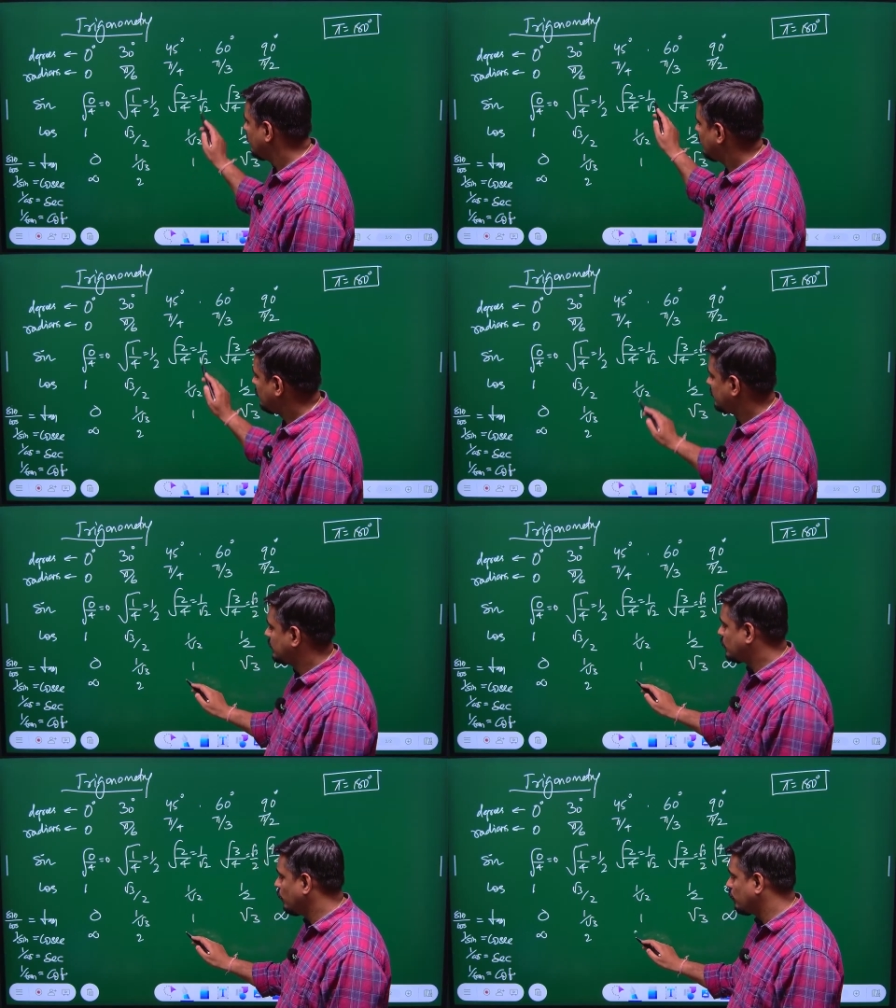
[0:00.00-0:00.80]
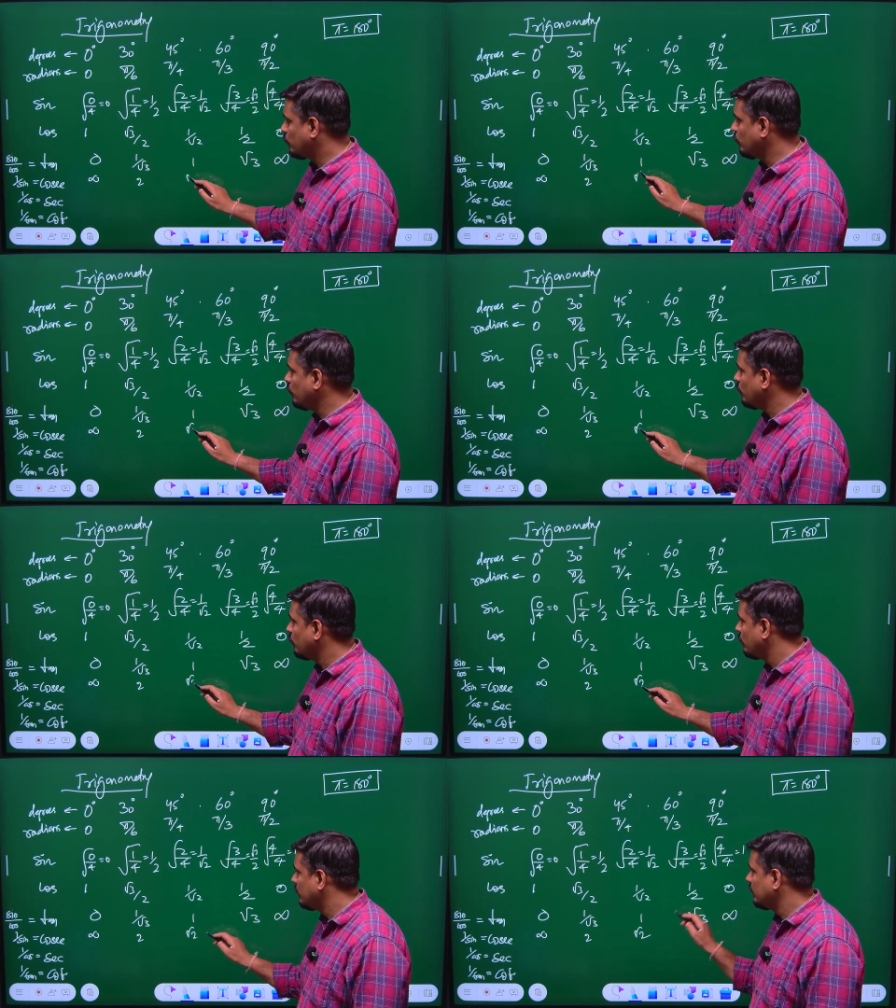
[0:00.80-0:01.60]
This is root 2.
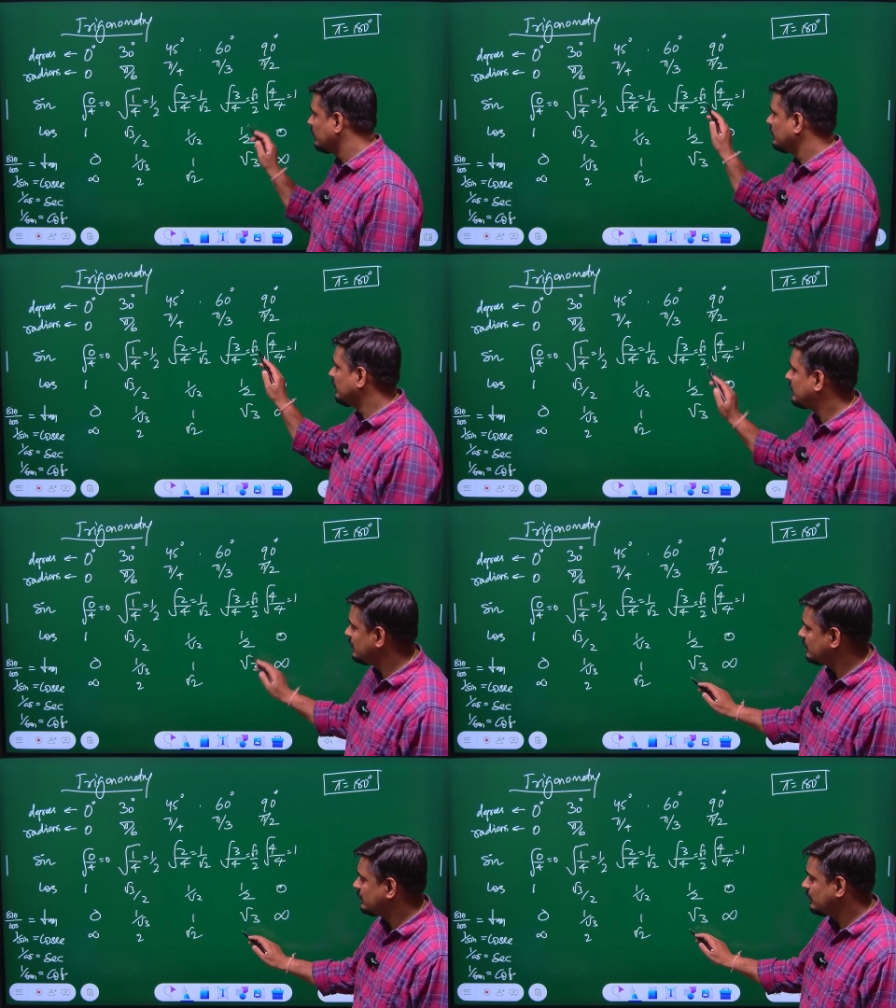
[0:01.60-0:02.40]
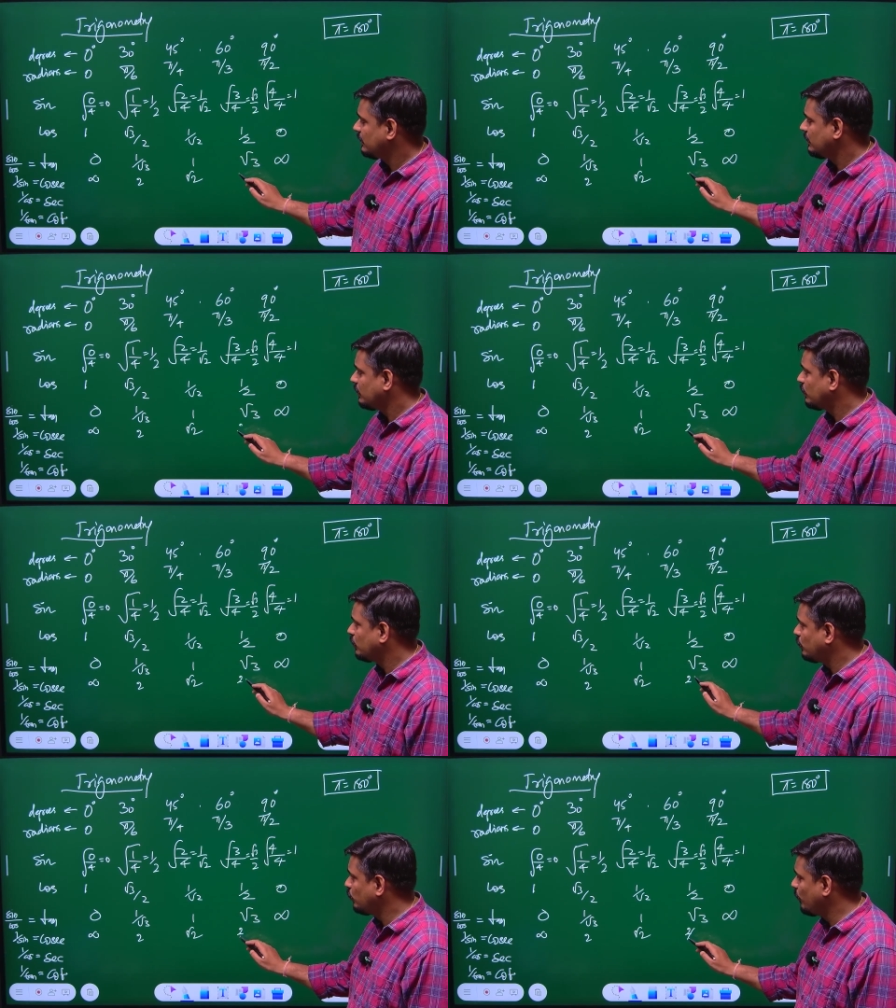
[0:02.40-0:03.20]
This is
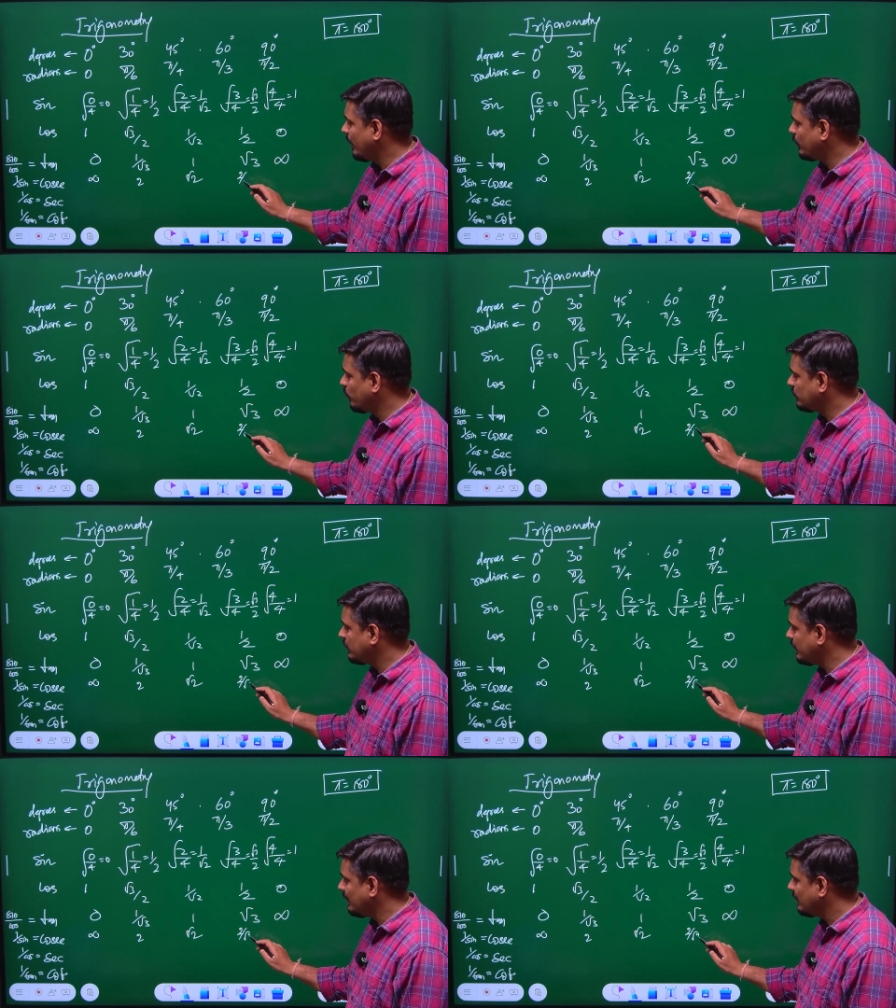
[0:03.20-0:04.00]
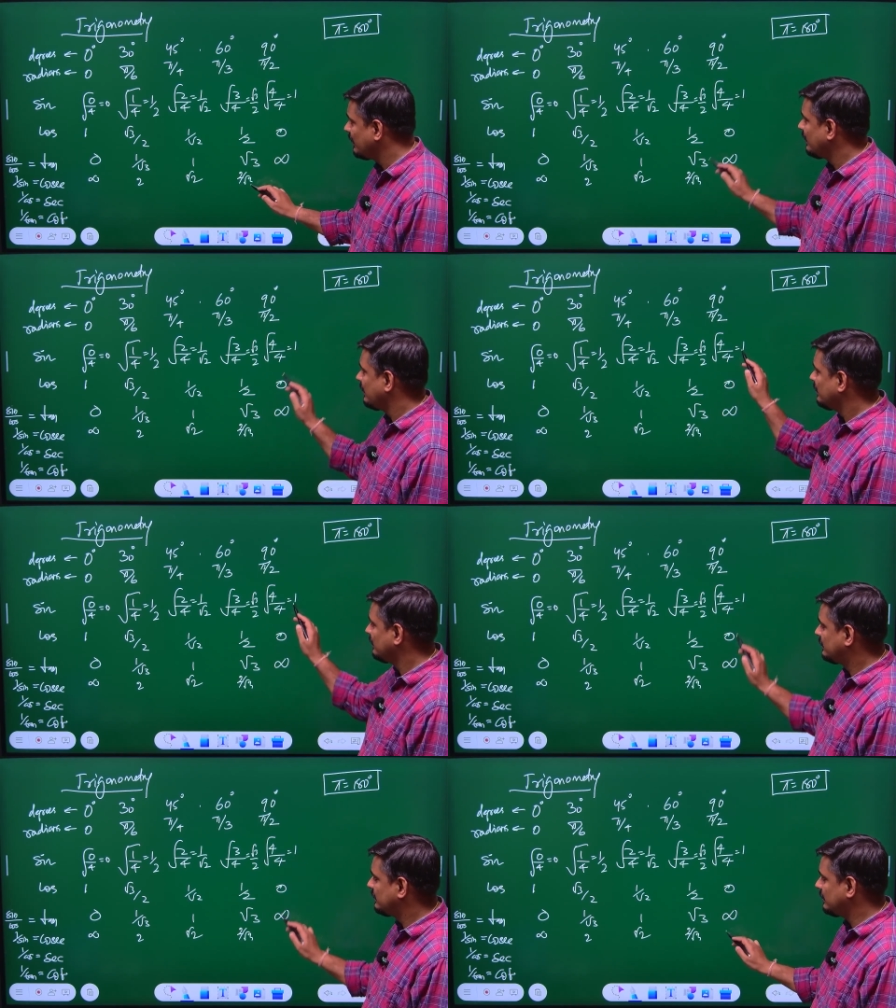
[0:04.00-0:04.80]
2 by root 3. This
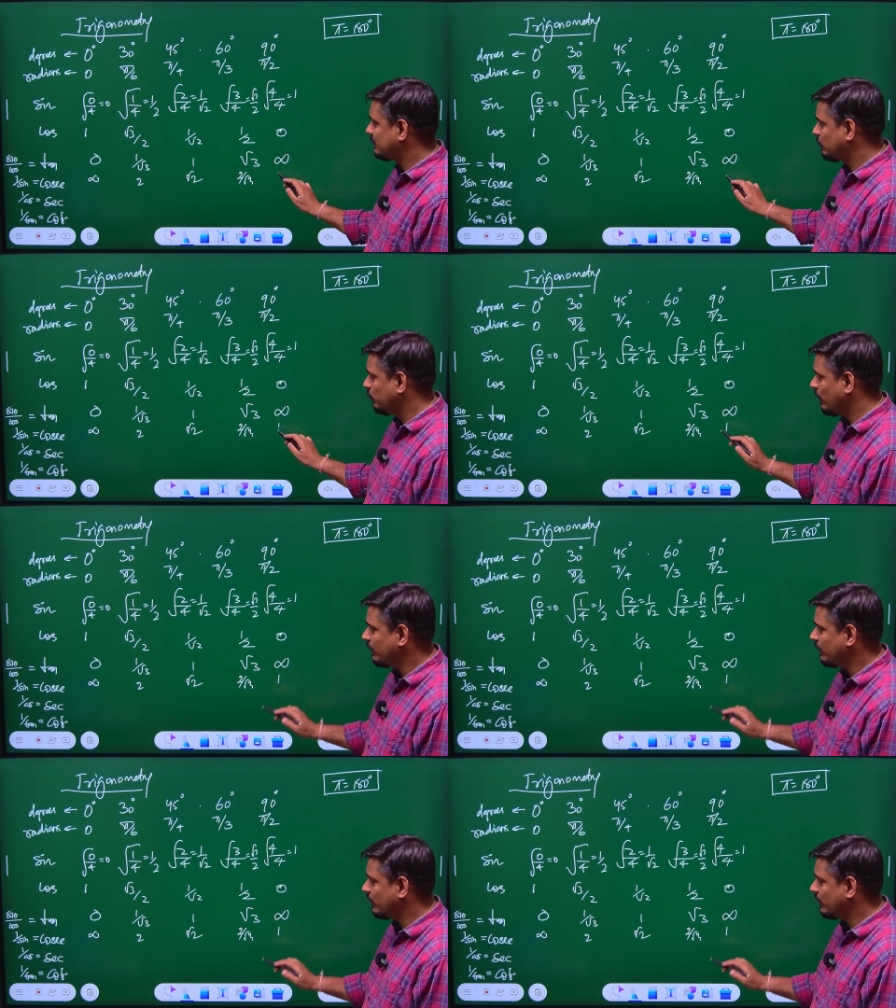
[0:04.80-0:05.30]
is 1.